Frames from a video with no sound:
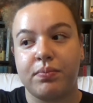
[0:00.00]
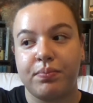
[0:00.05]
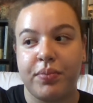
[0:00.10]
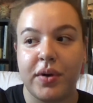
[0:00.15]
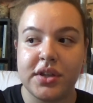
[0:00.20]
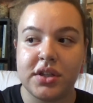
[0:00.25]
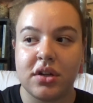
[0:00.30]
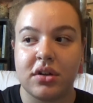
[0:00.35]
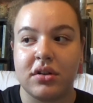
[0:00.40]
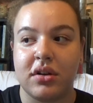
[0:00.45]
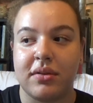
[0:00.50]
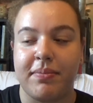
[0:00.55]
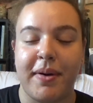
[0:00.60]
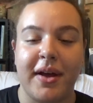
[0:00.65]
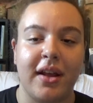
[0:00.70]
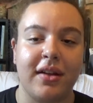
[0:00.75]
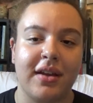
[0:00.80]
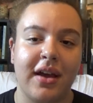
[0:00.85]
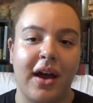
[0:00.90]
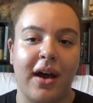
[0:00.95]
puts her in the
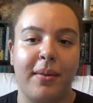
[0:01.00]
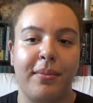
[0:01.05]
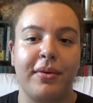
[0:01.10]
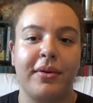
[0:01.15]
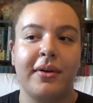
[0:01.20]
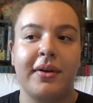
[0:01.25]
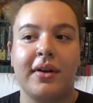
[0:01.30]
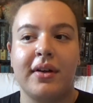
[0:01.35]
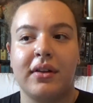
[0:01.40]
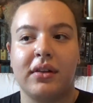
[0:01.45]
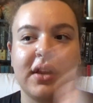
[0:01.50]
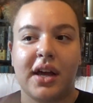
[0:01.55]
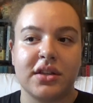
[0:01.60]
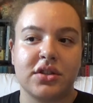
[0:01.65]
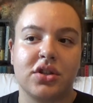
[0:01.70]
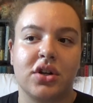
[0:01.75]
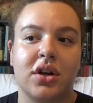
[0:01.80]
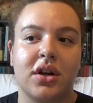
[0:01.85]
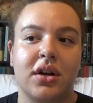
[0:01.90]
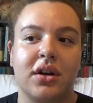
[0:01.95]
tub,
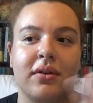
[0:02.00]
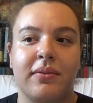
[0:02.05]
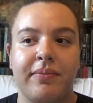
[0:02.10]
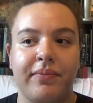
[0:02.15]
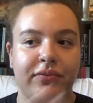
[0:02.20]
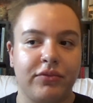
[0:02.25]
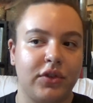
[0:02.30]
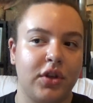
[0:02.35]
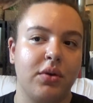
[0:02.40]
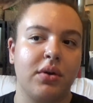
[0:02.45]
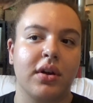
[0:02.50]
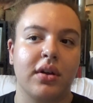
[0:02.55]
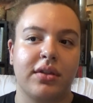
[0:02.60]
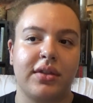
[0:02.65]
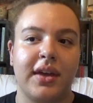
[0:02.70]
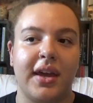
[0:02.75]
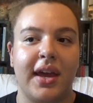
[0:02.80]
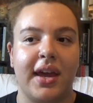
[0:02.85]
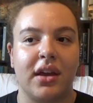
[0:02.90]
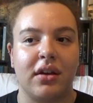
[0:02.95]
lets her do her
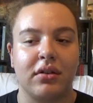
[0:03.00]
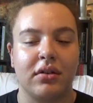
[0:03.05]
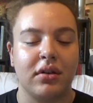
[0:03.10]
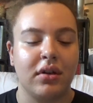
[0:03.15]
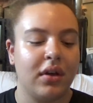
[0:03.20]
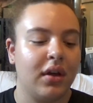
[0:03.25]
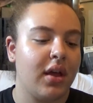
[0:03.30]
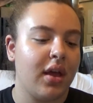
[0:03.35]
thing,